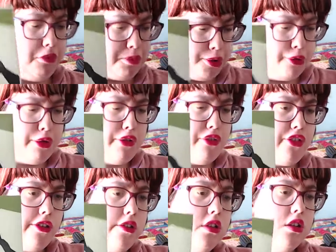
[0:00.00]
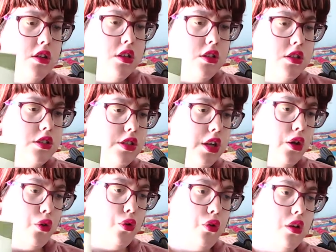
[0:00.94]
powerful.
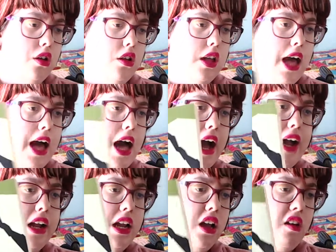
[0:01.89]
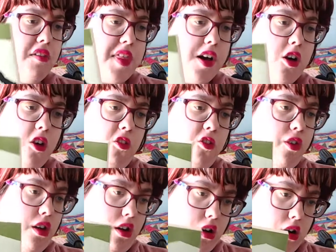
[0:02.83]
So I love the
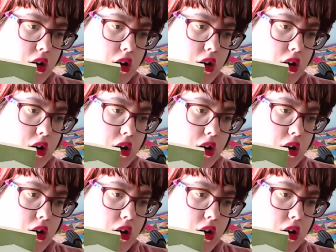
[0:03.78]
cover.